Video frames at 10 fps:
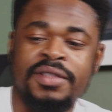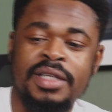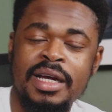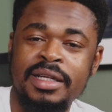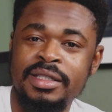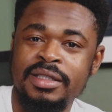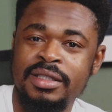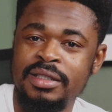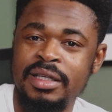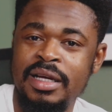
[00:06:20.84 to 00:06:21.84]
Scanned
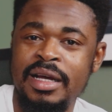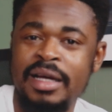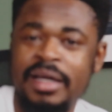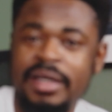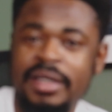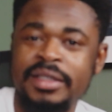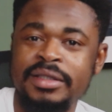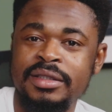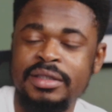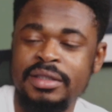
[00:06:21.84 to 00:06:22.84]
it
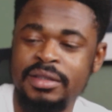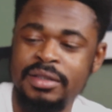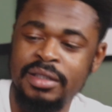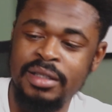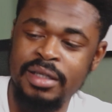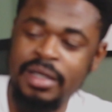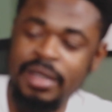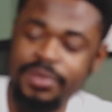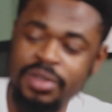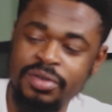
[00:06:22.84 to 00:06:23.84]
and
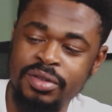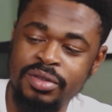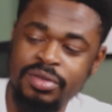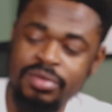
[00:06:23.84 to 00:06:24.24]
I'm just going